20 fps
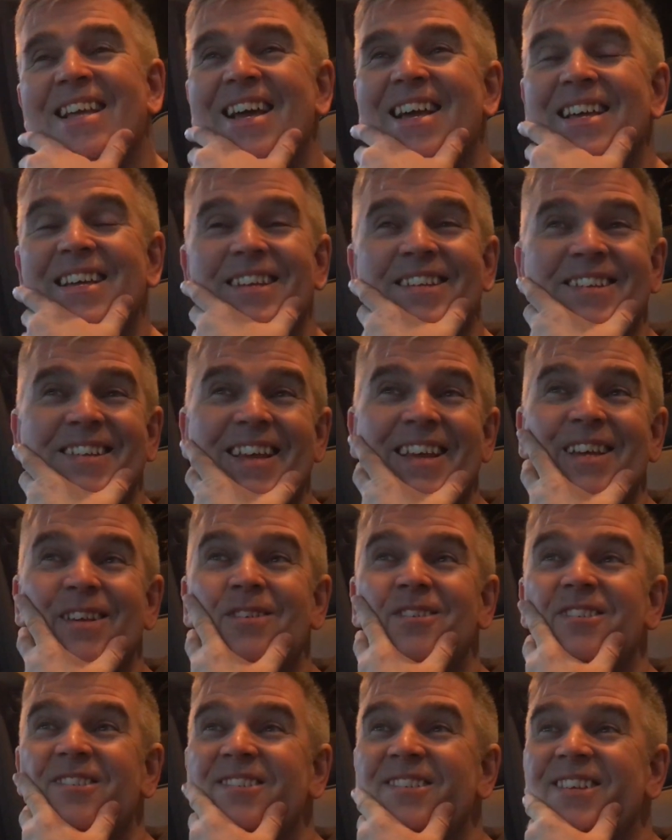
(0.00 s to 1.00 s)
they
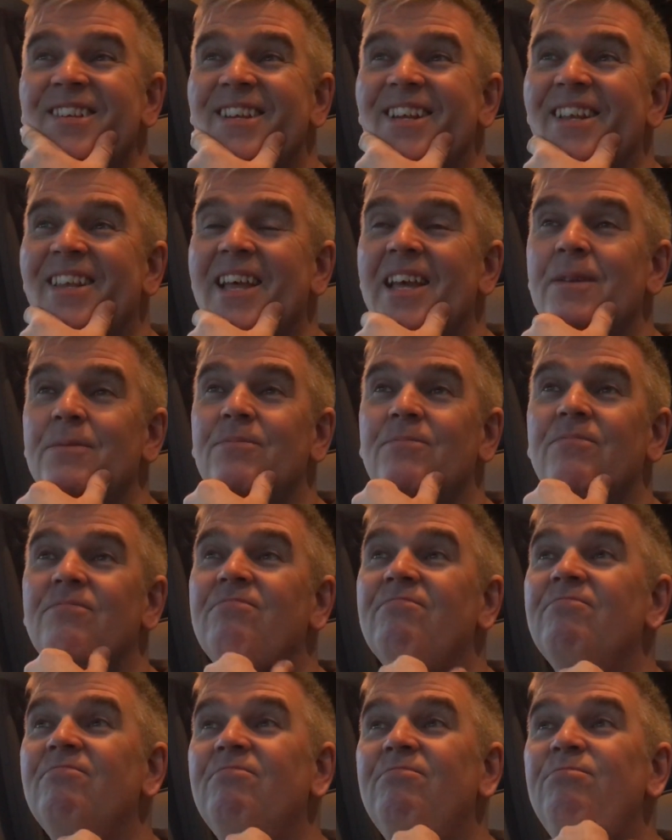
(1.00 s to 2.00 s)
you know, they
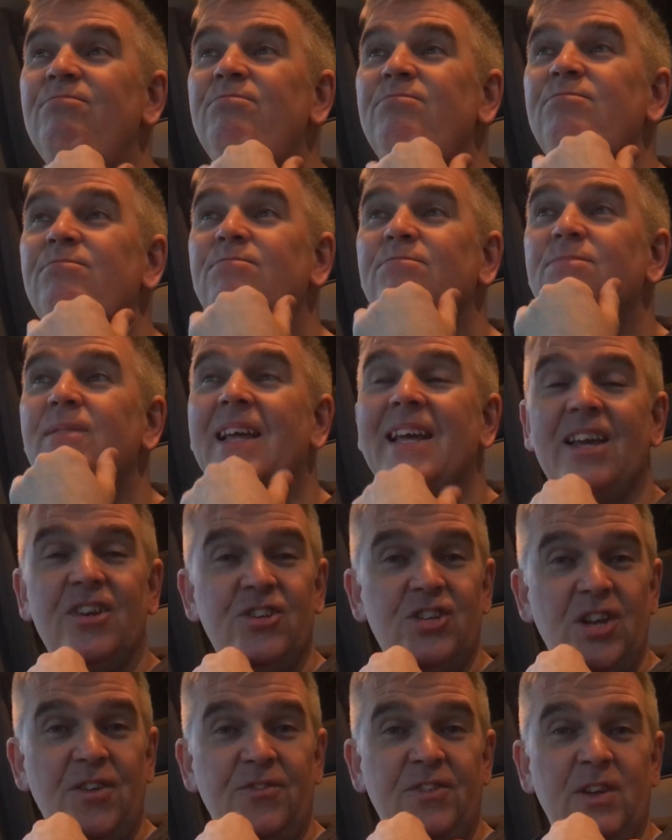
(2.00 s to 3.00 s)
play a
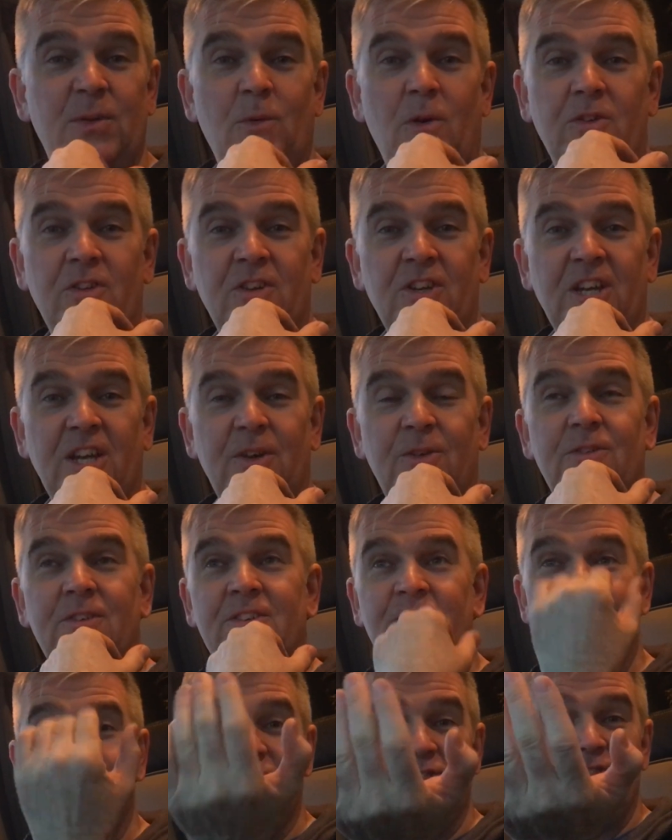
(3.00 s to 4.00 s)
shifty one and go
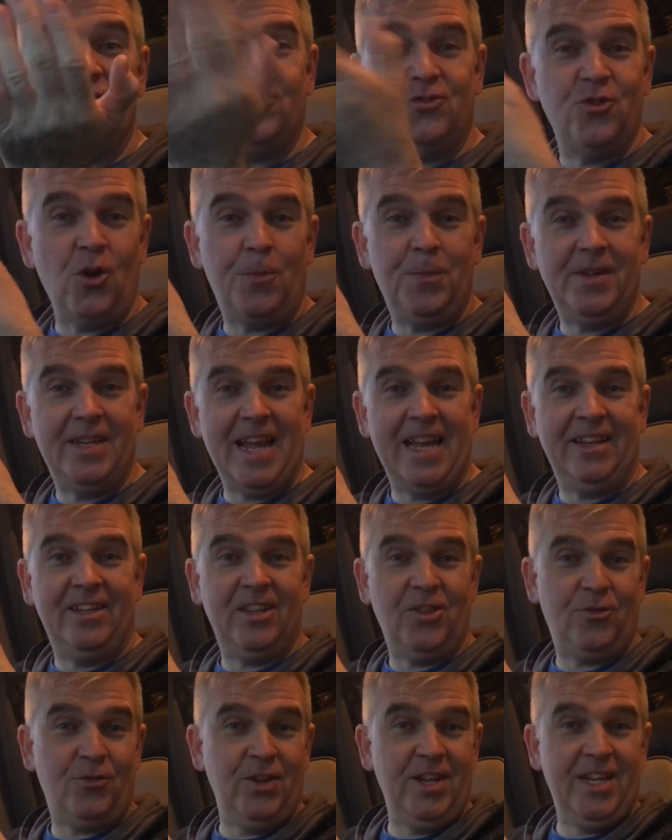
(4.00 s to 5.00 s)
and just drop it down to
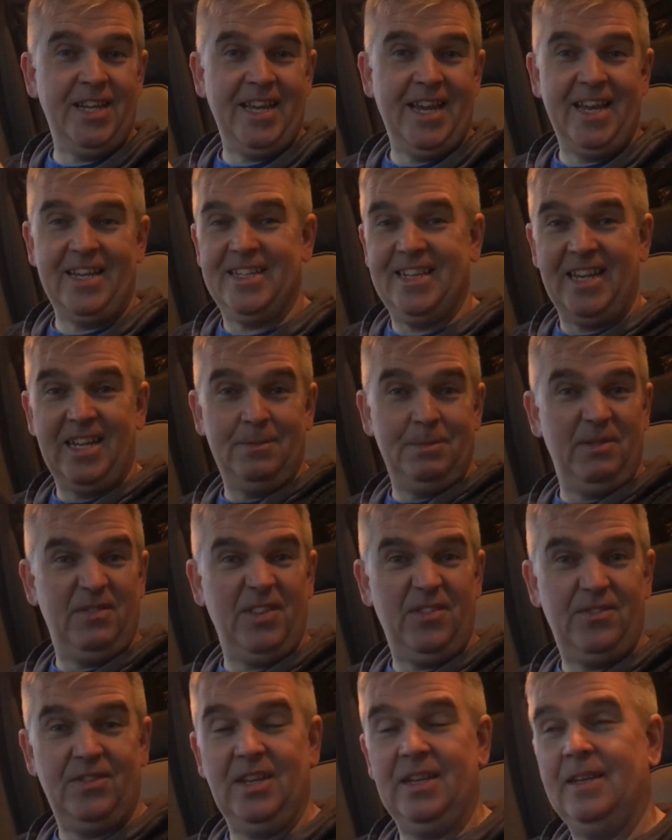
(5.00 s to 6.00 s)
the 3 years and it'll be
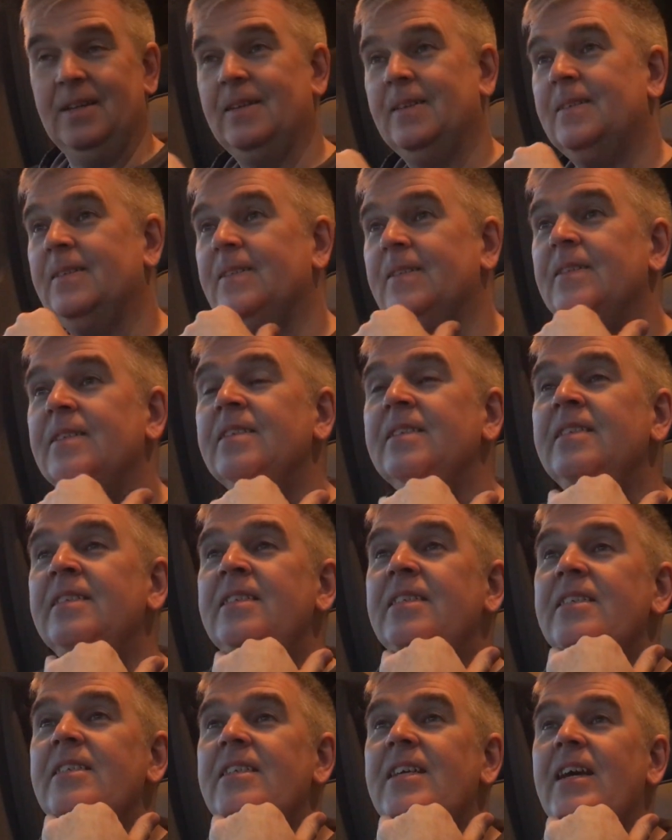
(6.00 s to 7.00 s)
50.
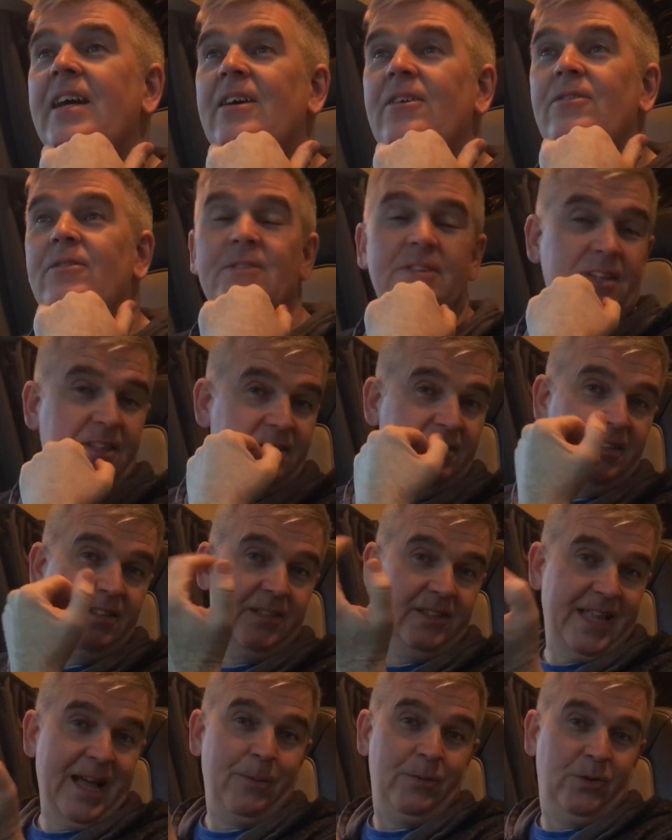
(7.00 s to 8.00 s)
So
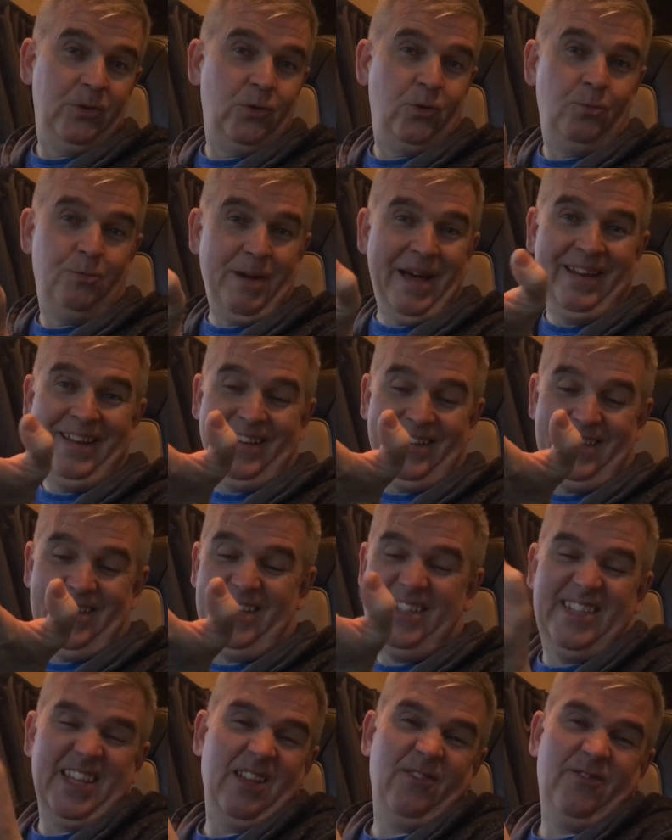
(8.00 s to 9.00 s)
that will all balance
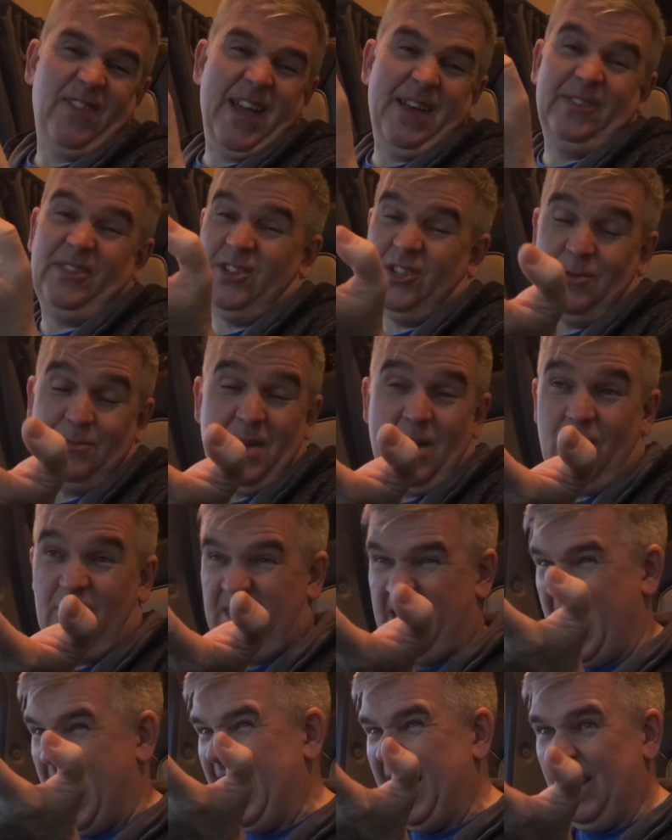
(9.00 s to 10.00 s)
itself out, I
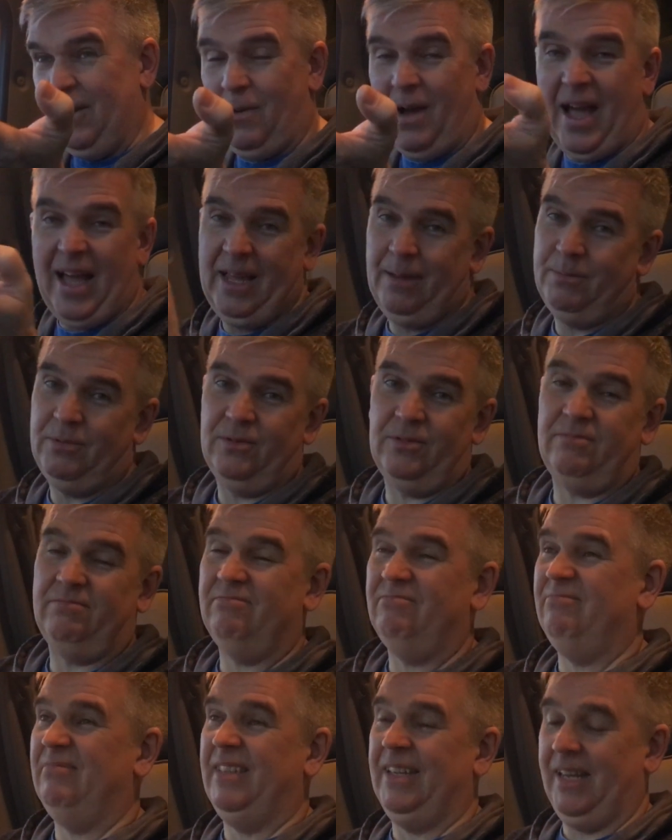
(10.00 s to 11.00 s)
suppose, anyway. But
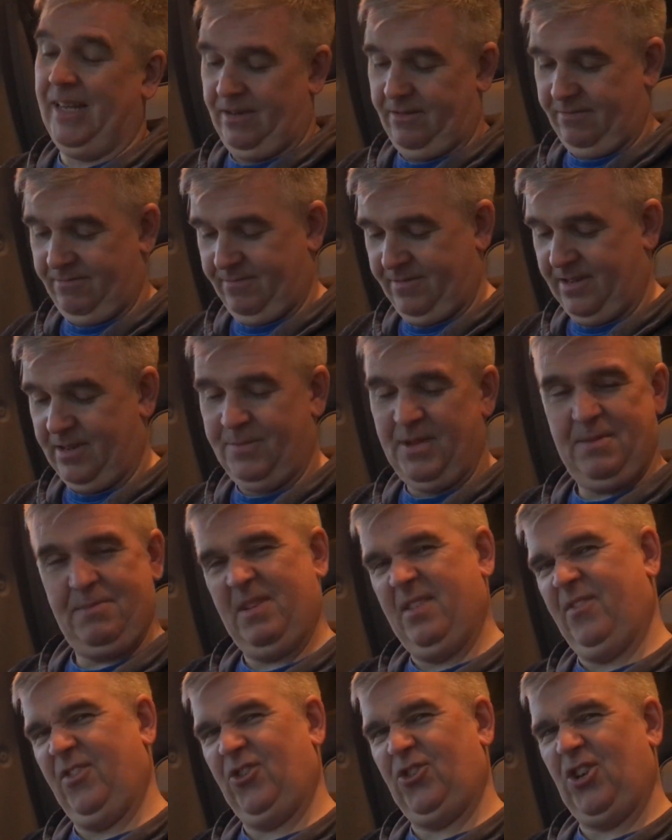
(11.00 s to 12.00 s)
you know, it'd be a
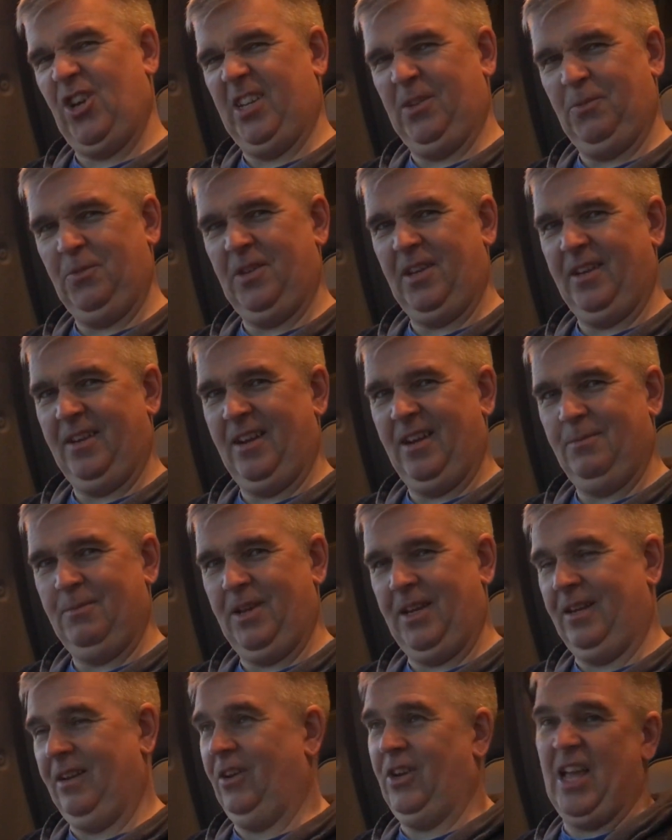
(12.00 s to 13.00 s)
bit of a shitter, wouldn't it? You know what
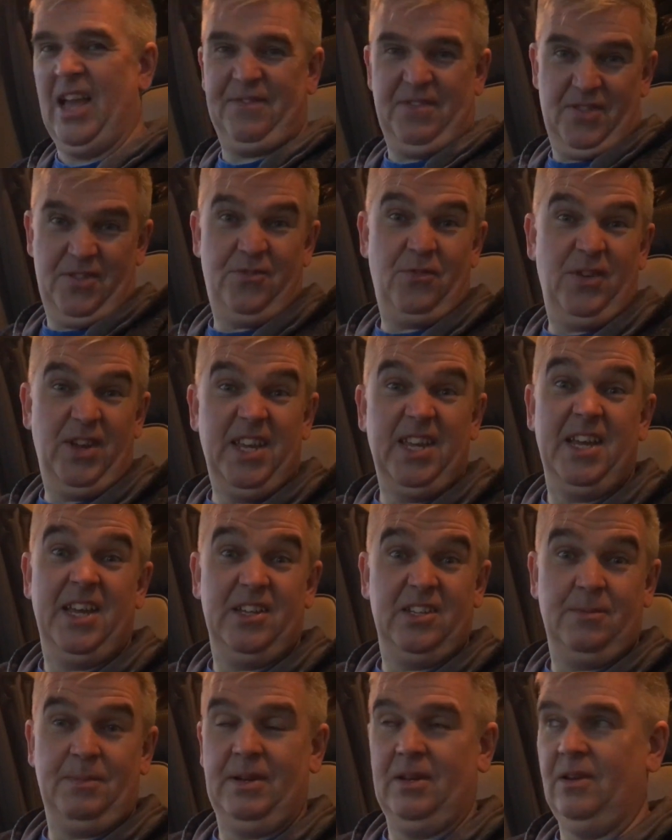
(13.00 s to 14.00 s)
I mean? Only having 3
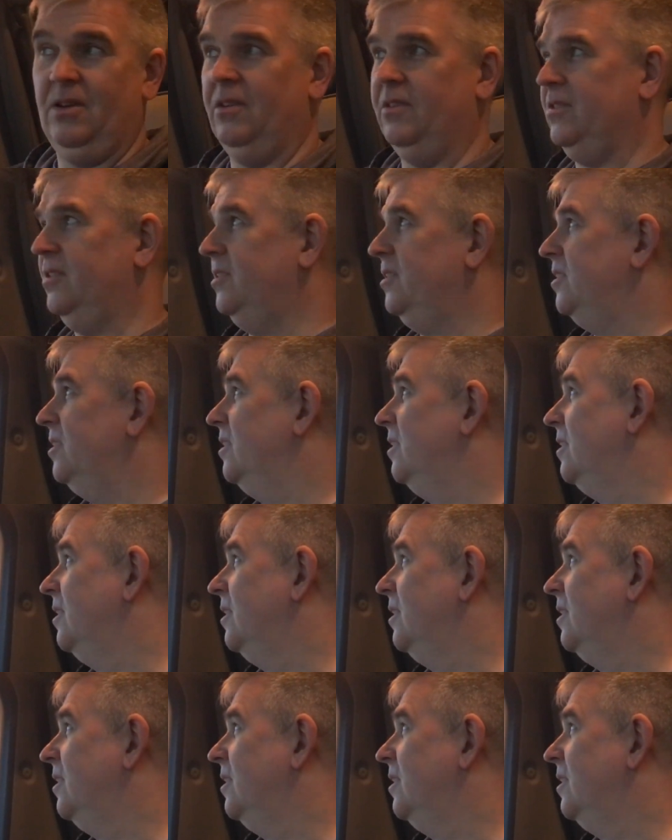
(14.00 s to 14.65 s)
years on the licence.